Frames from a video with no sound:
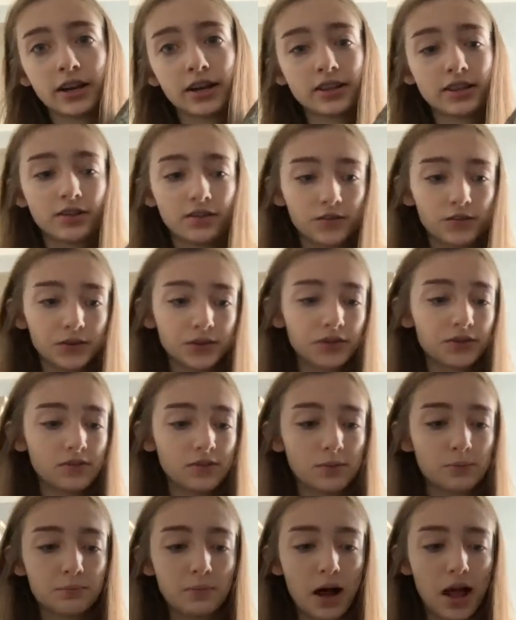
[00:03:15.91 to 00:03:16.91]
This one's
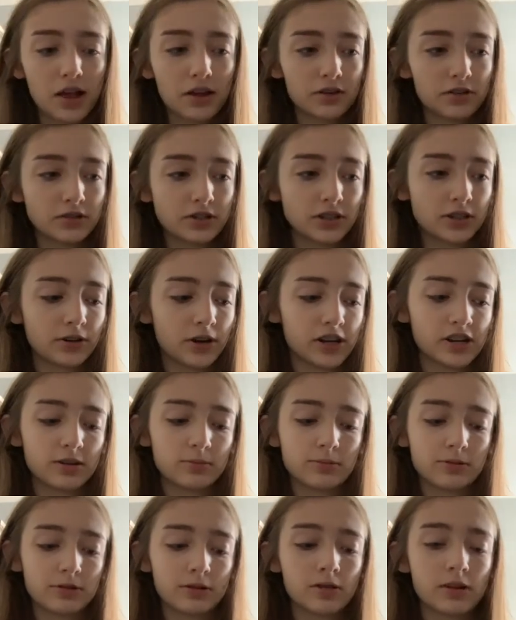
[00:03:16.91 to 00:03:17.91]

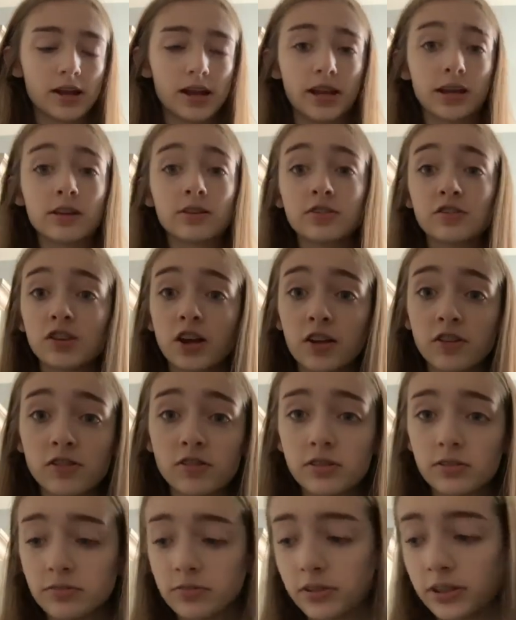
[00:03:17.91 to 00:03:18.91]
biodegradable and dust
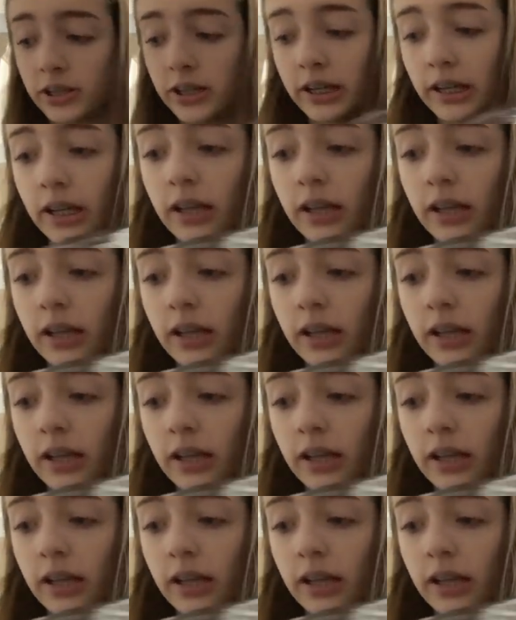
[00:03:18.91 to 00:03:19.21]
free,